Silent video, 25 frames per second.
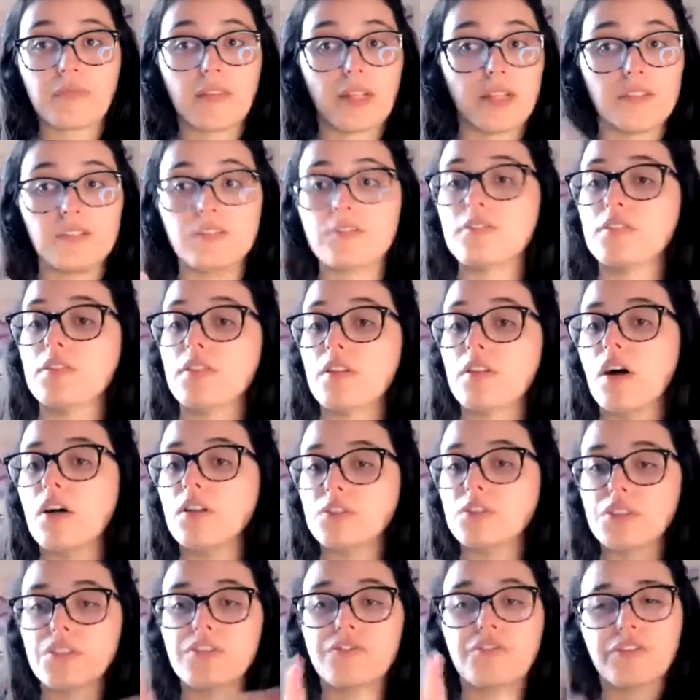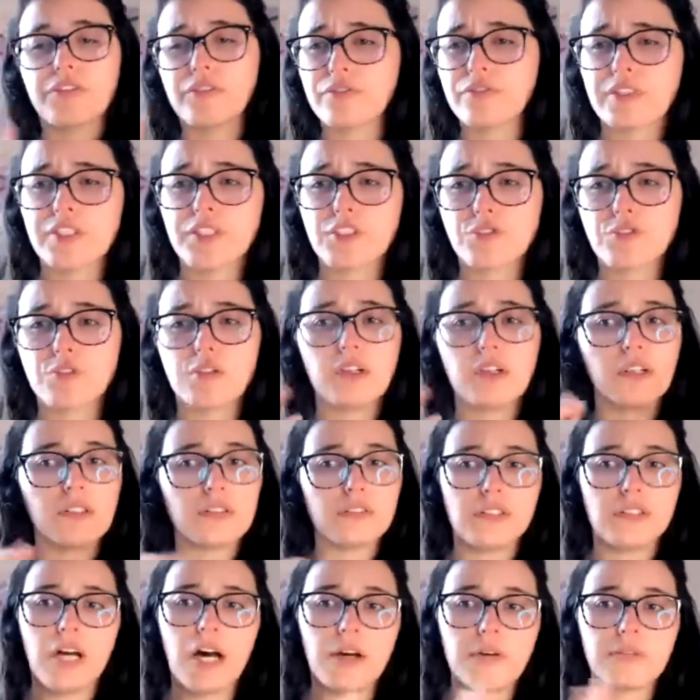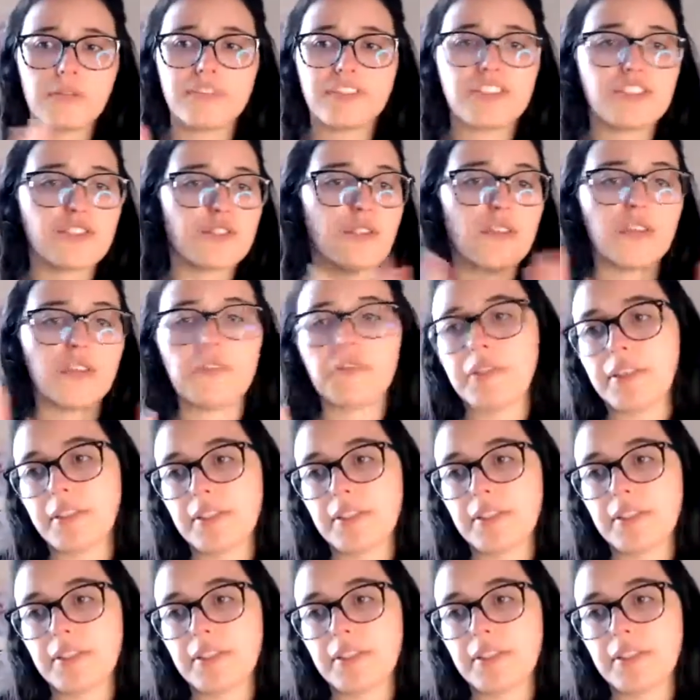this is also if you're visual or not visual,